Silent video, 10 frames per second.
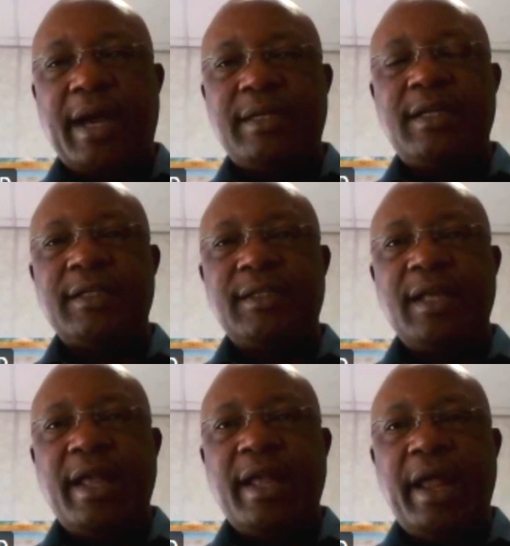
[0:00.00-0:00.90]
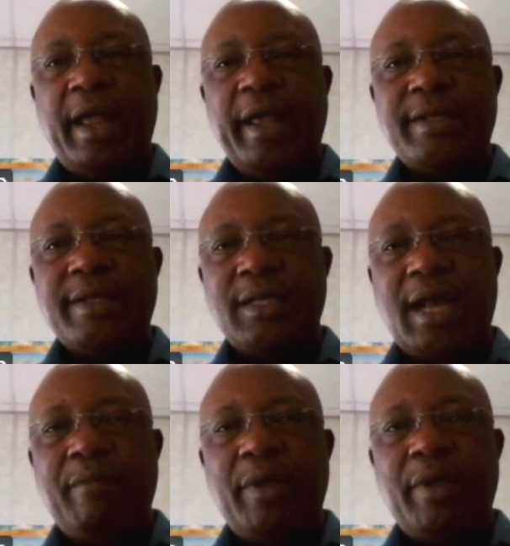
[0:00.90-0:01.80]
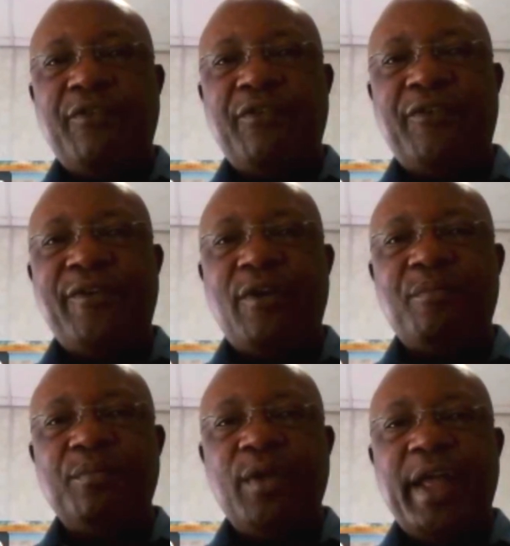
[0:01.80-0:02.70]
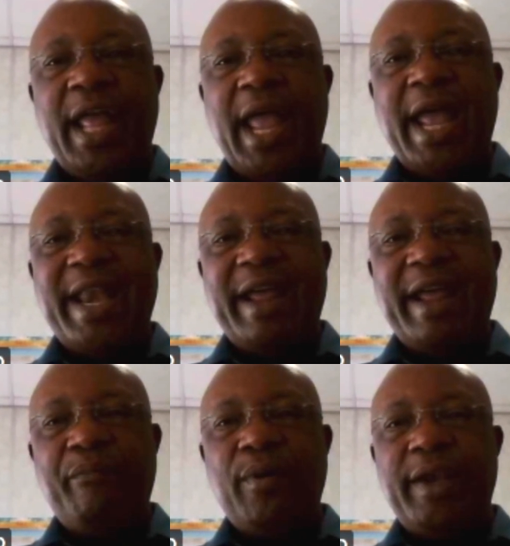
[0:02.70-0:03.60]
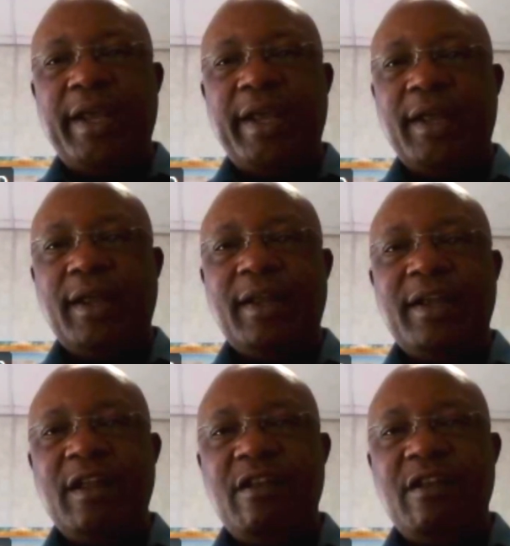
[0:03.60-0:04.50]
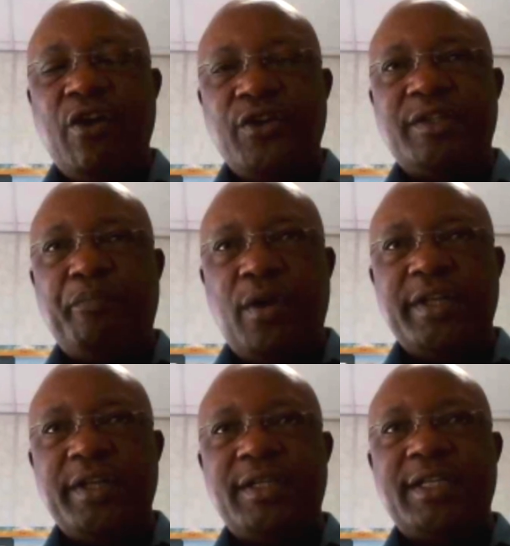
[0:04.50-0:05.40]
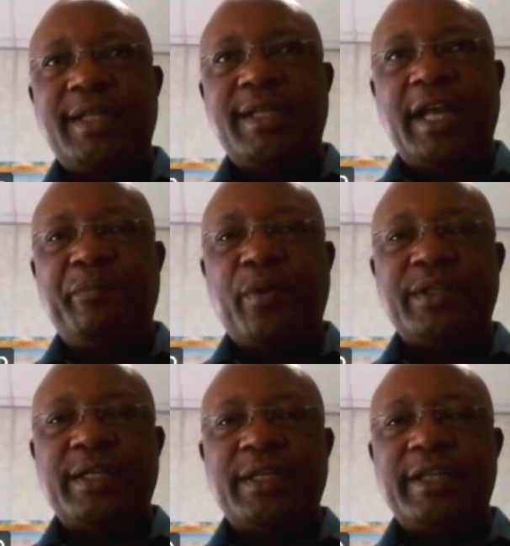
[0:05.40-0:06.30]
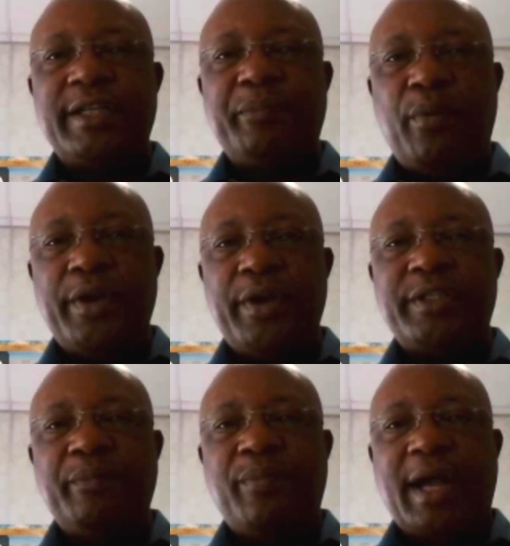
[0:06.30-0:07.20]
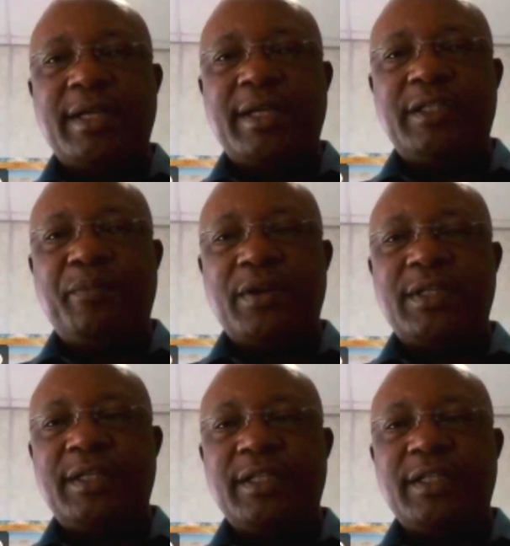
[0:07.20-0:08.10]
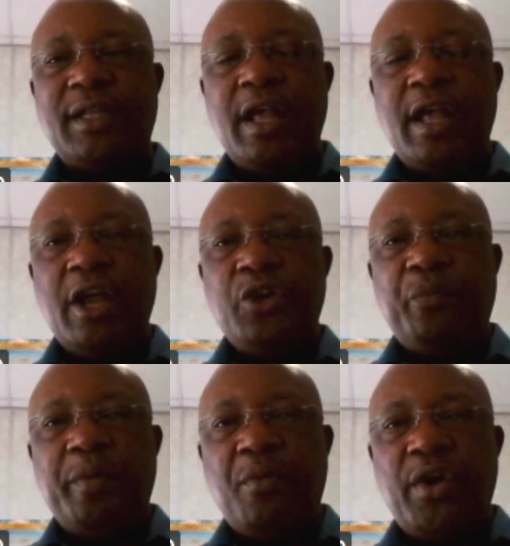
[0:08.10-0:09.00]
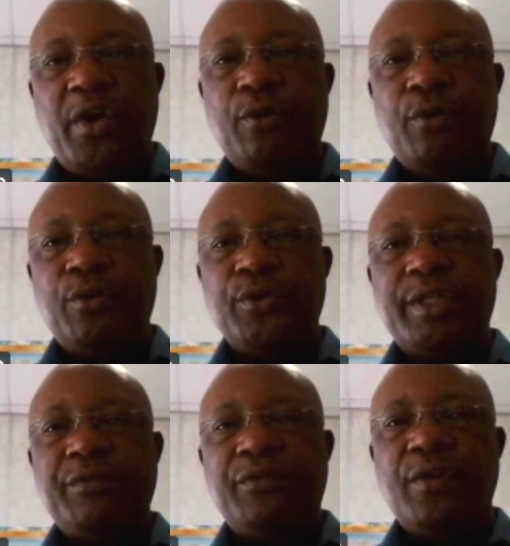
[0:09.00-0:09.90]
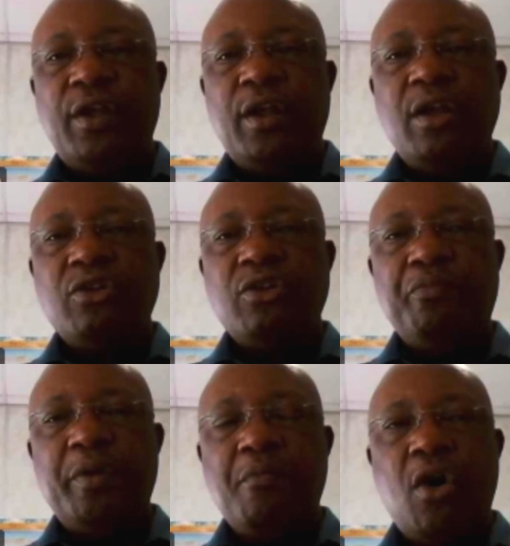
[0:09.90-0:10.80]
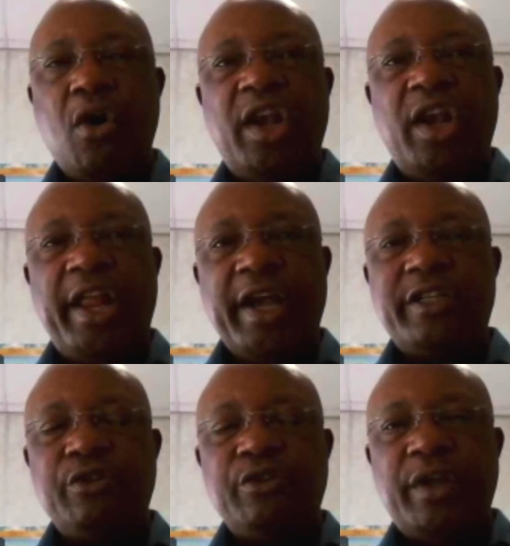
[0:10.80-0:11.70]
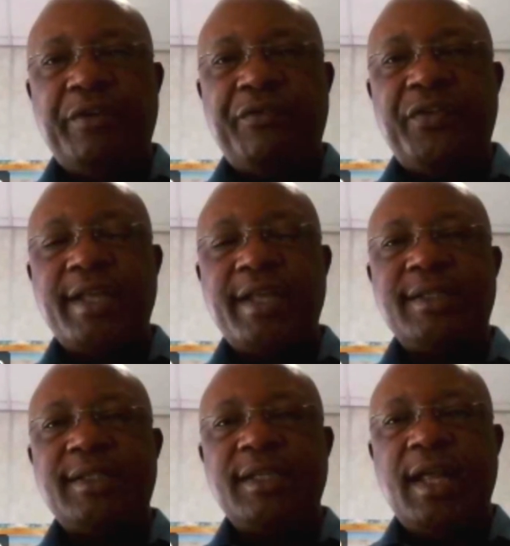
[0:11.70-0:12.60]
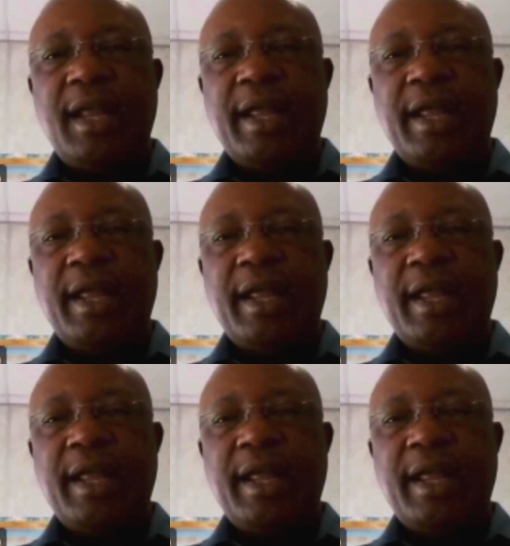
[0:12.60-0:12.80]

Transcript: practice, is coming from enabling those policy design processes, policy practice processes, to be more inclusive, to be more linked to evidence,